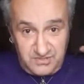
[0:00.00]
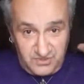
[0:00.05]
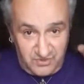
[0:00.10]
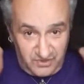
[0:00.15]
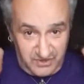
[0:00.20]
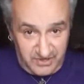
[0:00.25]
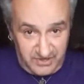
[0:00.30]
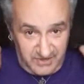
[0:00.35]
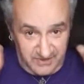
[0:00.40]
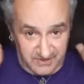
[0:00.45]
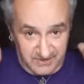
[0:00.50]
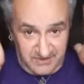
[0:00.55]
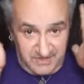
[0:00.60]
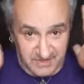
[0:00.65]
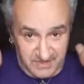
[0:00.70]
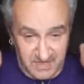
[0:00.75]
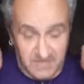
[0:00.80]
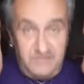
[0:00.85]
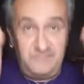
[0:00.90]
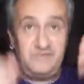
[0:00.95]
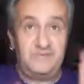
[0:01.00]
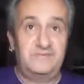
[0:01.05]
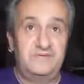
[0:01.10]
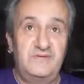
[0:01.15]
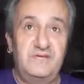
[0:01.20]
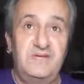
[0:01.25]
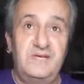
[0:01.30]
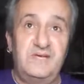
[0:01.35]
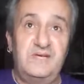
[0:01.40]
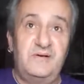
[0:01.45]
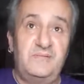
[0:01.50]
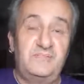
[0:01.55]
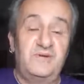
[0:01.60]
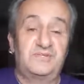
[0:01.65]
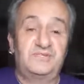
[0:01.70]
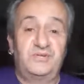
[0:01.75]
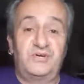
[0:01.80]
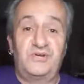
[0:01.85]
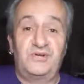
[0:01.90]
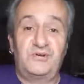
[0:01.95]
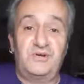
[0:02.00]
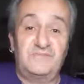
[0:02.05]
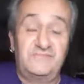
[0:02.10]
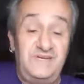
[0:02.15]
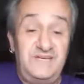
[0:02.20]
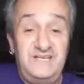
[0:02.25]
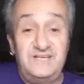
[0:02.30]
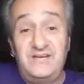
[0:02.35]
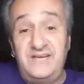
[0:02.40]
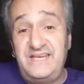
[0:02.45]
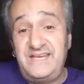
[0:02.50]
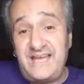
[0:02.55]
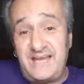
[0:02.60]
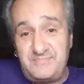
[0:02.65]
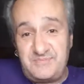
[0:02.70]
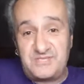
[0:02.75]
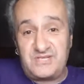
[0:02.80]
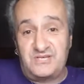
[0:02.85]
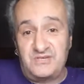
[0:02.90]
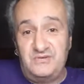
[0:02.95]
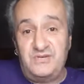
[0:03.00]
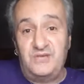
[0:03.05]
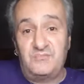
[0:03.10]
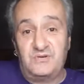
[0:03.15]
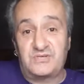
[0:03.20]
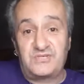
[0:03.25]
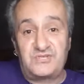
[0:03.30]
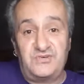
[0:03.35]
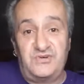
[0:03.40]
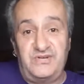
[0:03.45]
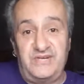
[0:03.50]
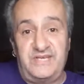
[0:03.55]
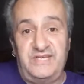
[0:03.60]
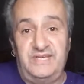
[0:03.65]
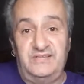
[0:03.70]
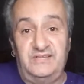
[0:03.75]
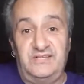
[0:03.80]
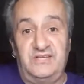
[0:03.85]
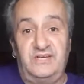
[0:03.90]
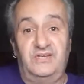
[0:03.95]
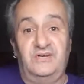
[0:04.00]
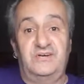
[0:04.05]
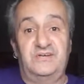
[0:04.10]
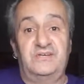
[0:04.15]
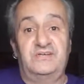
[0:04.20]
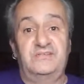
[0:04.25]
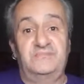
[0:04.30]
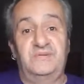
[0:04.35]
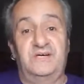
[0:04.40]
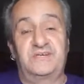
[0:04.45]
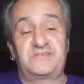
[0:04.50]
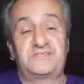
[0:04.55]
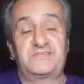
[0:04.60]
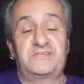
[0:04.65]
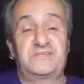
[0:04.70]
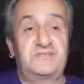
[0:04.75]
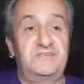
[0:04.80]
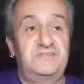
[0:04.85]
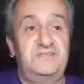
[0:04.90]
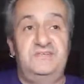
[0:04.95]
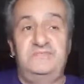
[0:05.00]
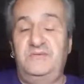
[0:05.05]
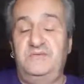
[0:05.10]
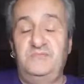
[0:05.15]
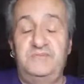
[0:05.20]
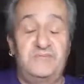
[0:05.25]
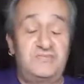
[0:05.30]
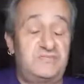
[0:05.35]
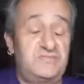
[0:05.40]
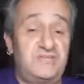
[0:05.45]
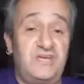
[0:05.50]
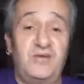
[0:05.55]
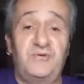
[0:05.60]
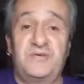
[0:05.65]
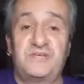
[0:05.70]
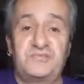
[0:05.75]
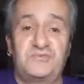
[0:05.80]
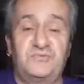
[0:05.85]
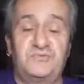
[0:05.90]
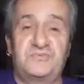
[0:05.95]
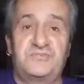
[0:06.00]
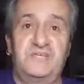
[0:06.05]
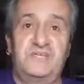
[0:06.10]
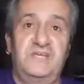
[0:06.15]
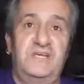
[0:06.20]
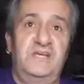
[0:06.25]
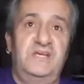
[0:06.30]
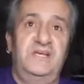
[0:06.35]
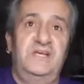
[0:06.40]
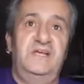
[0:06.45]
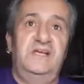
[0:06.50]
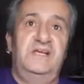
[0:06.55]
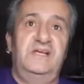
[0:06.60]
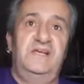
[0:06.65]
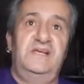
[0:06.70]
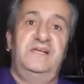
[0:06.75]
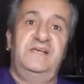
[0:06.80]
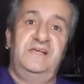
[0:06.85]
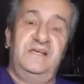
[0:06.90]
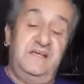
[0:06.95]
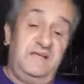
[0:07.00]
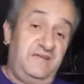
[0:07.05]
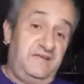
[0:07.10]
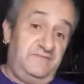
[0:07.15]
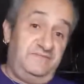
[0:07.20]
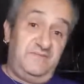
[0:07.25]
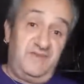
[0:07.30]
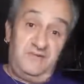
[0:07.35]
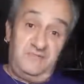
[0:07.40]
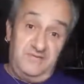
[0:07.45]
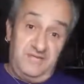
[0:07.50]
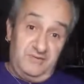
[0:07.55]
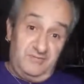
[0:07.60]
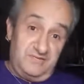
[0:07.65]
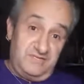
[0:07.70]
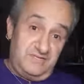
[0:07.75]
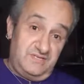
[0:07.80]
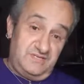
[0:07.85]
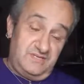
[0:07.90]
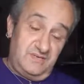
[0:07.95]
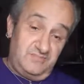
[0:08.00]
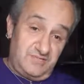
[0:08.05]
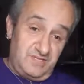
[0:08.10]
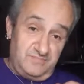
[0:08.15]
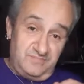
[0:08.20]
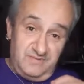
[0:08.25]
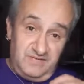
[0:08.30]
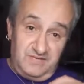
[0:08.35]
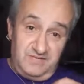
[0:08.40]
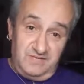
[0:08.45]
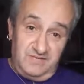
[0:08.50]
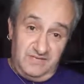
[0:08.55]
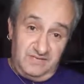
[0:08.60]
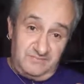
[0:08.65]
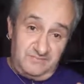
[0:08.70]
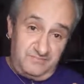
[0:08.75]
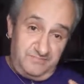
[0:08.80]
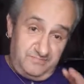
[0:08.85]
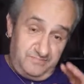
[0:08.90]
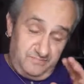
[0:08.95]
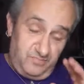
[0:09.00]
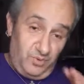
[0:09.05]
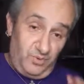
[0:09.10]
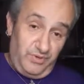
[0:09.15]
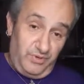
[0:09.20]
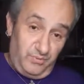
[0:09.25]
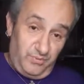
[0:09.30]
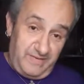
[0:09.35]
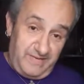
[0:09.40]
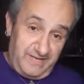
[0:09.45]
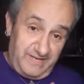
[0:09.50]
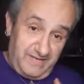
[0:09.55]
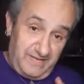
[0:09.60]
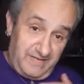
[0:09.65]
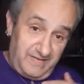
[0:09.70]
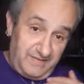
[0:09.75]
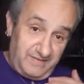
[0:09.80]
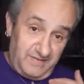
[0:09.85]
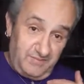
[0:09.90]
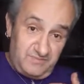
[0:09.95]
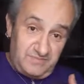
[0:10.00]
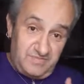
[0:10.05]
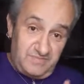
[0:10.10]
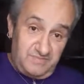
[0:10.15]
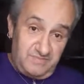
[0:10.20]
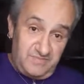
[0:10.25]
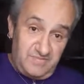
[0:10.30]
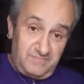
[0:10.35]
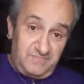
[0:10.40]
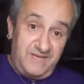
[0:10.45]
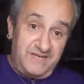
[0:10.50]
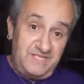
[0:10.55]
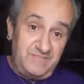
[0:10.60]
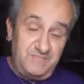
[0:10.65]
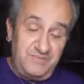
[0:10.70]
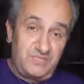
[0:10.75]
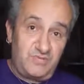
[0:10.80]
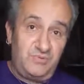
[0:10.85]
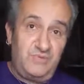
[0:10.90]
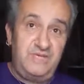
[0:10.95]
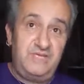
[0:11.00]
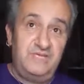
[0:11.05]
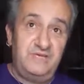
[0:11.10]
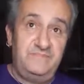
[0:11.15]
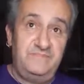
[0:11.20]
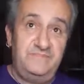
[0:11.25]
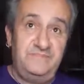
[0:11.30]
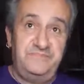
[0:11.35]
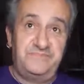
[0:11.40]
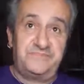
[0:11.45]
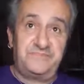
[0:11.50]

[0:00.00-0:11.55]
trying to keep McDonagh off, he absolutely was trying to kill the clock, Marsden, because he was just so exhausted. There was a little point where there was some space between them.